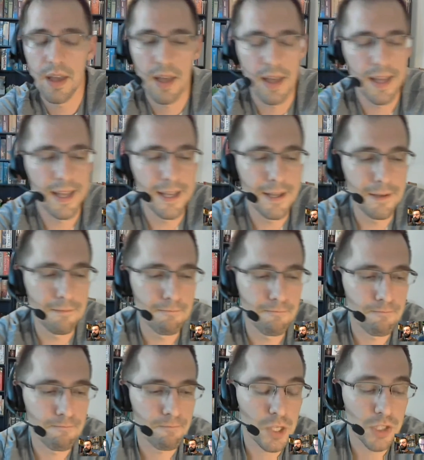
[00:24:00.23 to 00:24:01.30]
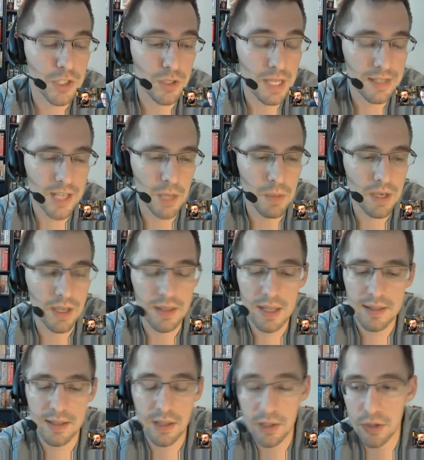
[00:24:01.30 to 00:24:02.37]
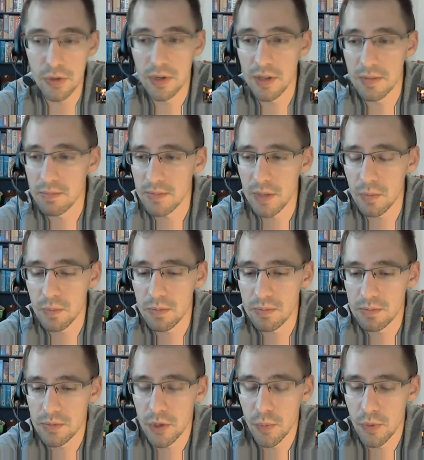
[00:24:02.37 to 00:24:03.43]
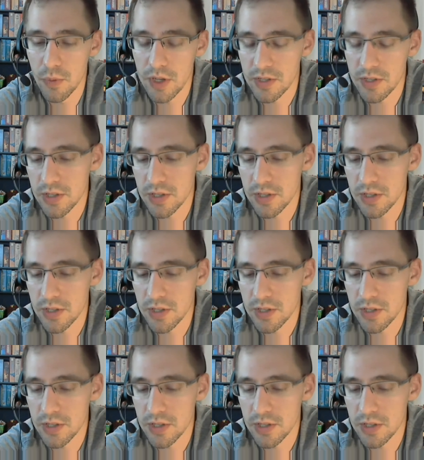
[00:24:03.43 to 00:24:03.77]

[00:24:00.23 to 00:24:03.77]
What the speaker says: So that's coming, and that's included in your pledge.